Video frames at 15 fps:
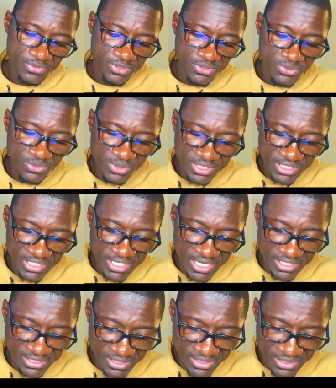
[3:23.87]
you can
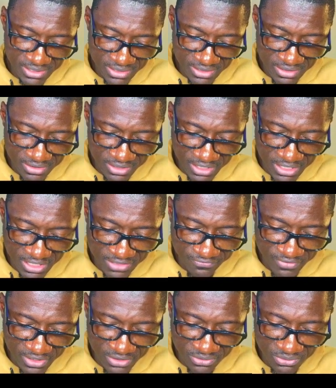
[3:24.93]
access the cash
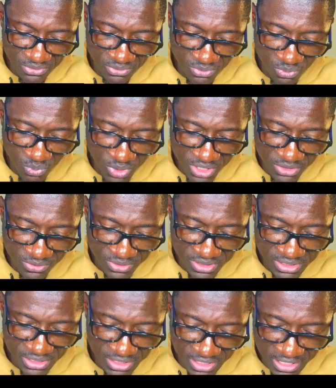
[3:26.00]
value when you're
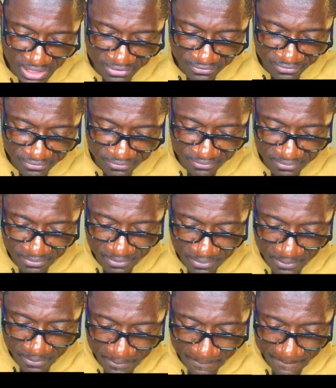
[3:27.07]
still alive.
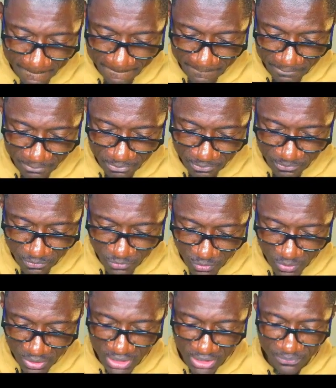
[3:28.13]

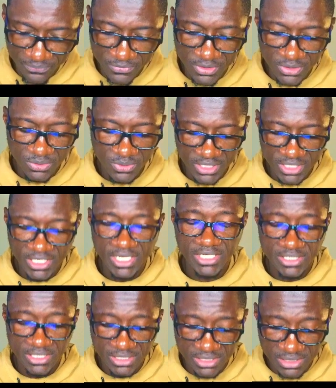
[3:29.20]
Okay, you can
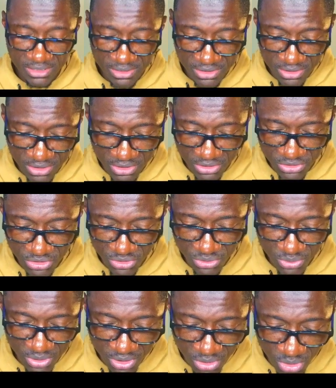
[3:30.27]
access it
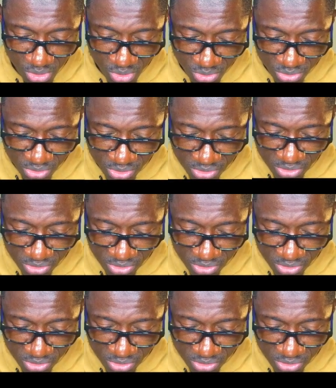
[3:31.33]
through a loan